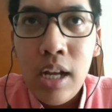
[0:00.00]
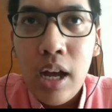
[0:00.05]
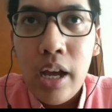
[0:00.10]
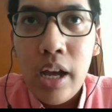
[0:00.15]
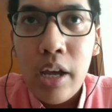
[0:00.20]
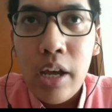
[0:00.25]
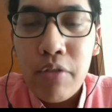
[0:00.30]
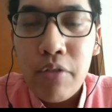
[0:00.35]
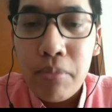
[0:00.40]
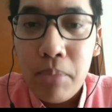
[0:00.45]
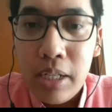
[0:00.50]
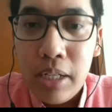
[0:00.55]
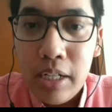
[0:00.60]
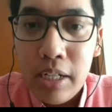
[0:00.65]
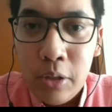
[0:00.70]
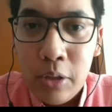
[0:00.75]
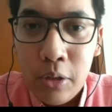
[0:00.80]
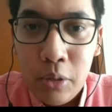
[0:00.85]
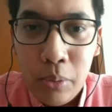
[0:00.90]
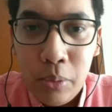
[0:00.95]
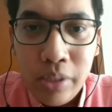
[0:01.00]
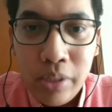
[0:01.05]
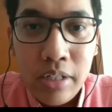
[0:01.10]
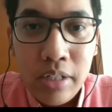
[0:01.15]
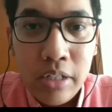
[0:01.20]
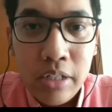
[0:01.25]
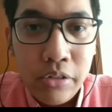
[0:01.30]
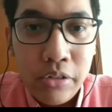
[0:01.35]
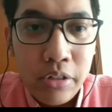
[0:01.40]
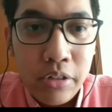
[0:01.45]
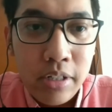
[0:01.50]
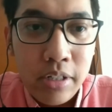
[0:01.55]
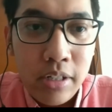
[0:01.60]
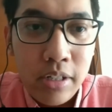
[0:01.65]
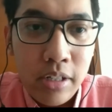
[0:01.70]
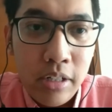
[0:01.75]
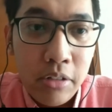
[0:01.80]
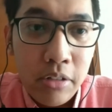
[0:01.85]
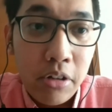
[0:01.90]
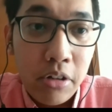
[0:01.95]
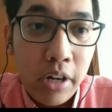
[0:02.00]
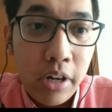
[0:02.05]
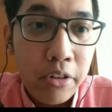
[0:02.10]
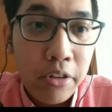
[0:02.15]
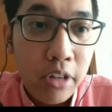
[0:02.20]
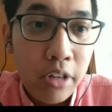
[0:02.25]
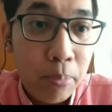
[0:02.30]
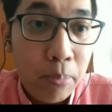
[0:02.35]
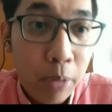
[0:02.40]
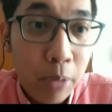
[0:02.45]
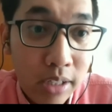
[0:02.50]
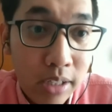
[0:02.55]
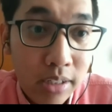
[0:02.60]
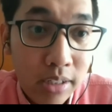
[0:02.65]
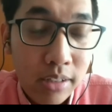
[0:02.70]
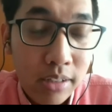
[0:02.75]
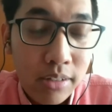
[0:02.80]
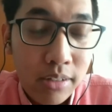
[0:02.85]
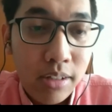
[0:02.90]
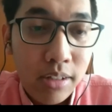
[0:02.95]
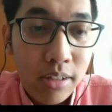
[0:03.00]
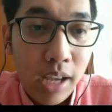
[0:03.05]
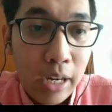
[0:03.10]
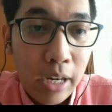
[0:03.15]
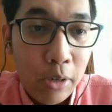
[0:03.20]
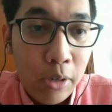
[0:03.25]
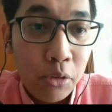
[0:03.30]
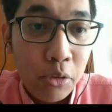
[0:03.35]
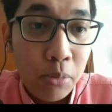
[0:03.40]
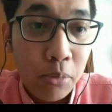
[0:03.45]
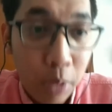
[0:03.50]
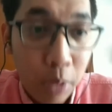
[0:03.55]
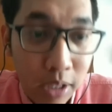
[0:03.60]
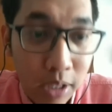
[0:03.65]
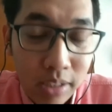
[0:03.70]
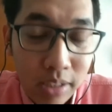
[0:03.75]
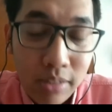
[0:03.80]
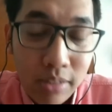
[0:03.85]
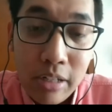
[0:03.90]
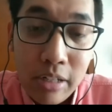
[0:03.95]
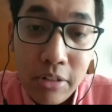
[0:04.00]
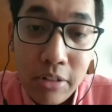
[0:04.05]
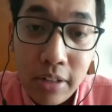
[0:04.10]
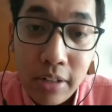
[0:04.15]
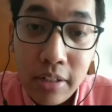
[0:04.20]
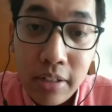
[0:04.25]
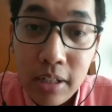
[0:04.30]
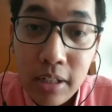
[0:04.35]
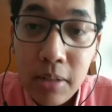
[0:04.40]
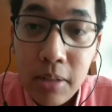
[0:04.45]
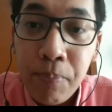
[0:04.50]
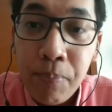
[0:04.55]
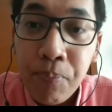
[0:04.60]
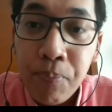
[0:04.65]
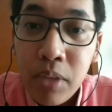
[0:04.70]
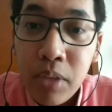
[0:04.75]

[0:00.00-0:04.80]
I have been always interested in international politics and also politics in general.